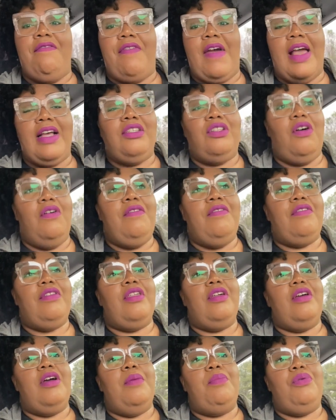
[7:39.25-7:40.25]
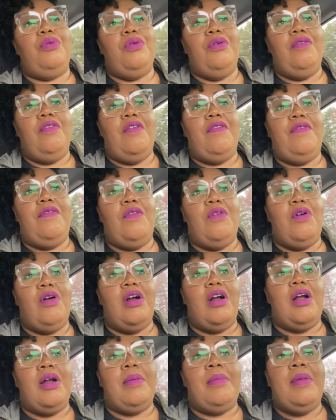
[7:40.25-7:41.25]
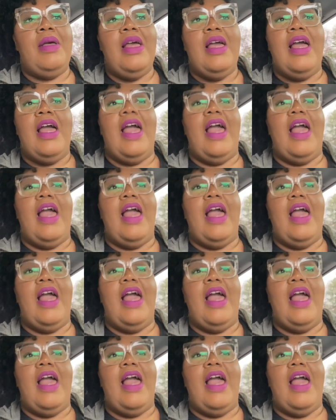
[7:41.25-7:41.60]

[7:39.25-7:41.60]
fax over the approval form